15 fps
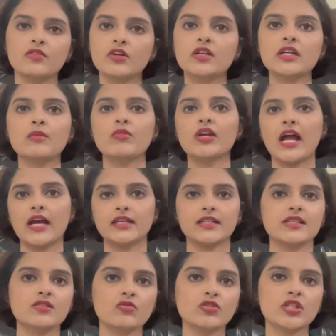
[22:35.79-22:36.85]
heard about
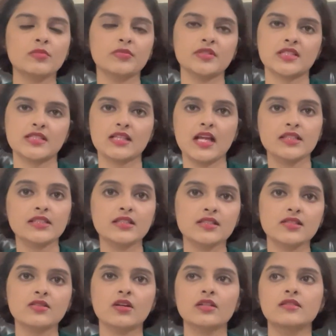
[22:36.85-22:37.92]
antisocial personality
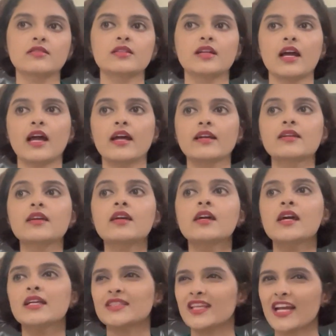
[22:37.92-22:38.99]
disorder, and
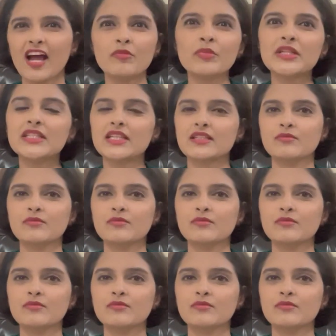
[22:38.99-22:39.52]
there have been